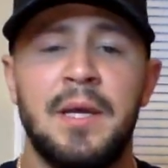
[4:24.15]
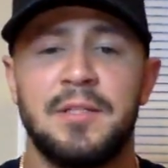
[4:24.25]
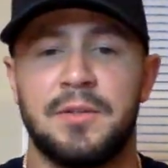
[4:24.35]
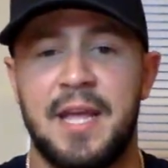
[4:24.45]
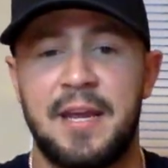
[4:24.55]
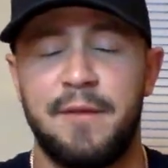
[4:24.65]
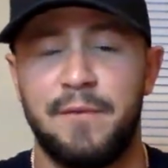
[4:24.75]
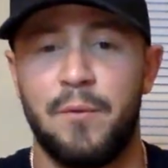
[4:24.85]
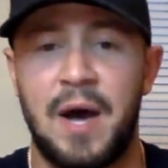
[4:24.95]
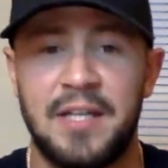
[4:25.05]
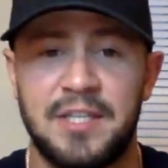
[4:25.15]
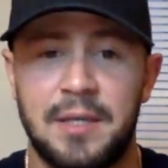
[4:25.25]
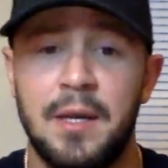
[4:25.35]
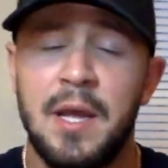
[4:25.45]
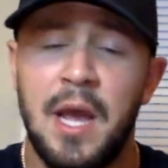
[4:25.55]
So thank you for
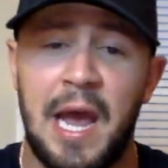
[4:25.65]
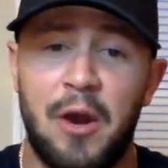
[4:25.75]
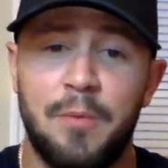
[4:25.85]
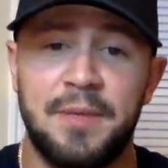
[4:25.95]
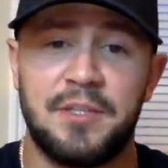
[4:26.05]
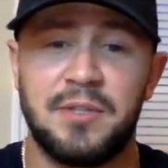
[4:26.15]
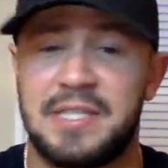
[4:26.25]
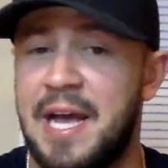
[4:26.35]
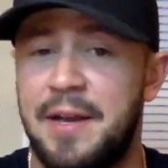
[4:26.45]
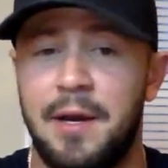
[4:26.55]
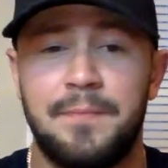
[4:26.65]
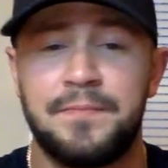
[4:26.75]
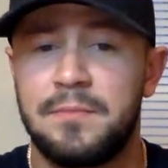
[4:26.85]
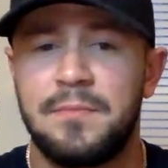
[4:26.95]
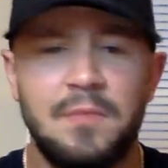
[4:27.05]
watching. I hope that you sign
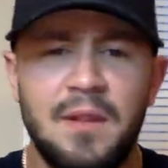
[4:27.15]
up.